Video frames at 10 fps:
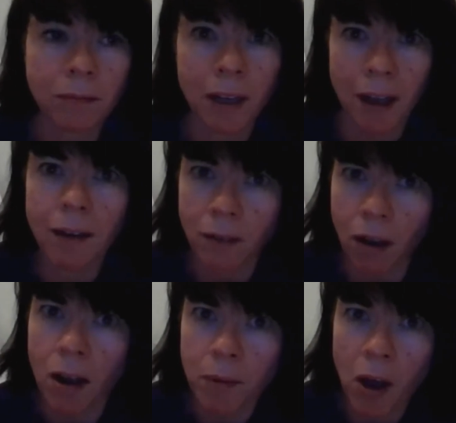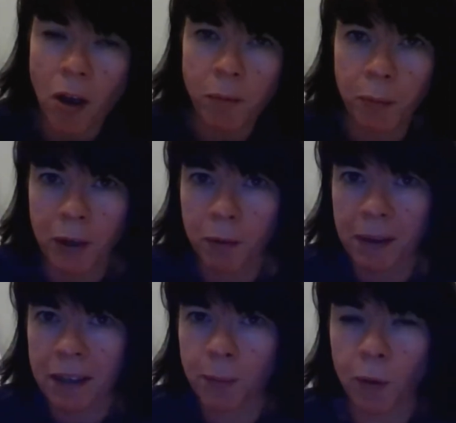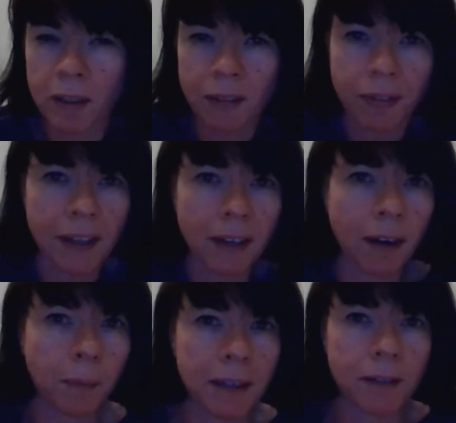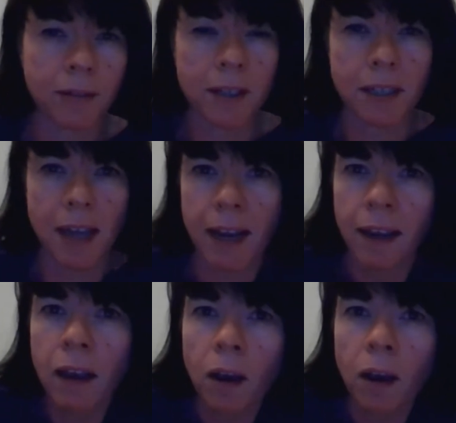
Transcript: Again, I'm at home and we're going to be exploring something a little bit different today.